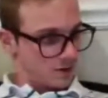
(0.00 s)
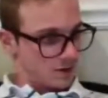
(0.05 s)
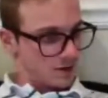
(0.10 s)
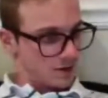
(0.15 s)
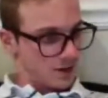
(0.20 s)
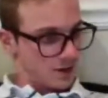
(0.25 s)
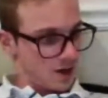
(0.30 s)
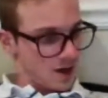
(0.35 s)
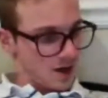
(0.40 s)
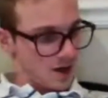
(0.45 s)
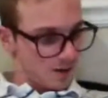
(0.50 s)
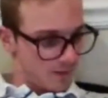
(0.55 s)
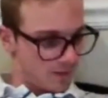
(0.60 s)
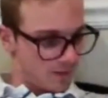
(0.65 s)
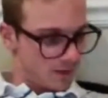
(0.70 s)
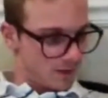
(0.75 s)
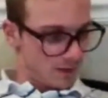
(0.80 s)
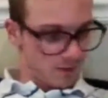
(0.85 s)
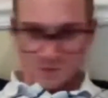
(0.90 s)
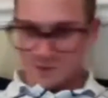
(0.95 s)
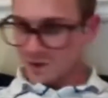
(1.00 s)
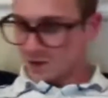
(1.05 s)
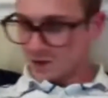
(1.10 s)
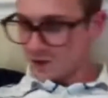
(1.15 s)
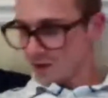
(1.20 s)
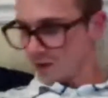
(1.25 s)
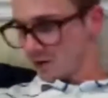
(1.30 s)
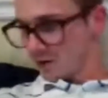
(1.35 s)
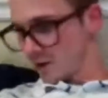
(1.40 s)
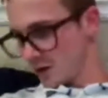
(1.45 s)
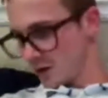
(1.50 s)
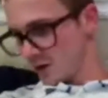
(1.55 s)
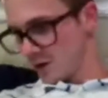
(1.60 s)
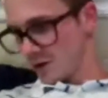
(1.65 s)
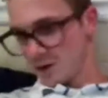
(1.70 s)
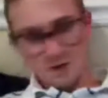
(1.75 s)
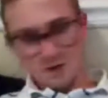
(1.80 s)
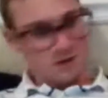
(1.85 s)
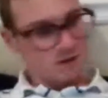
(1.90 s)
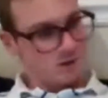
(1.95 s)
Okay. Let me
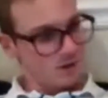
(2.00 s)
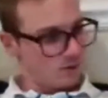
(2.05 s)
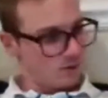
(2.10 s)
grab.